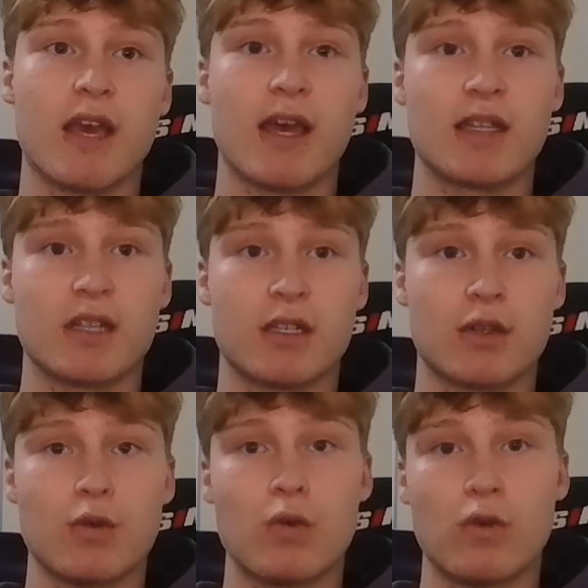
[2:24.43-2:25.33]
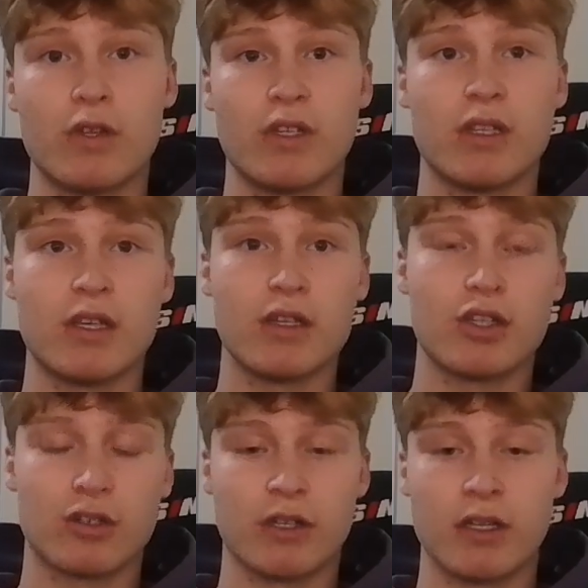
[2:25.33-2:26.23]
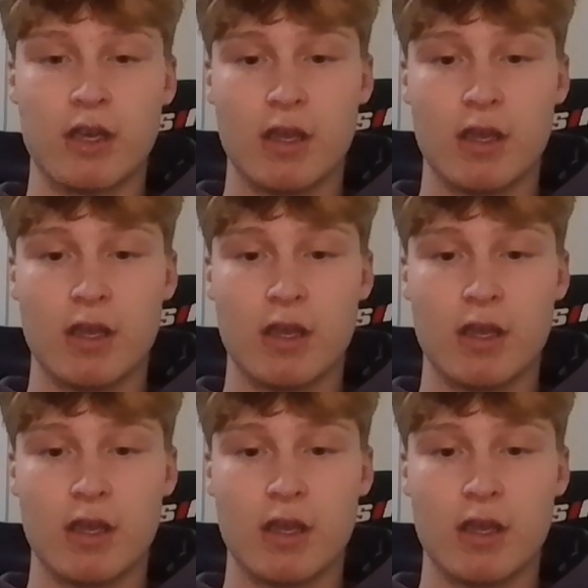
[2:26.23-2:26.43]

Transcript: as a tool in industry,